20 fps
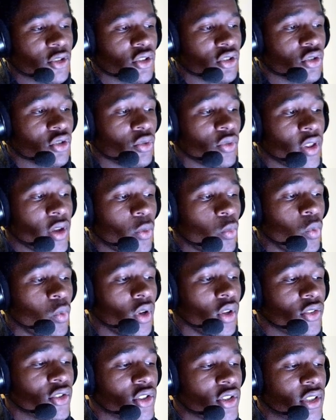so they
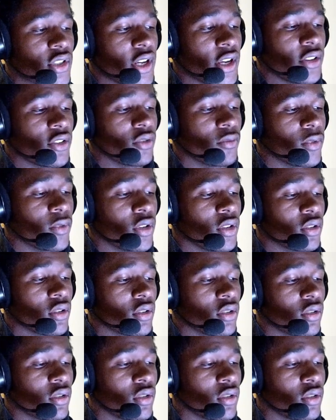will just take the rook,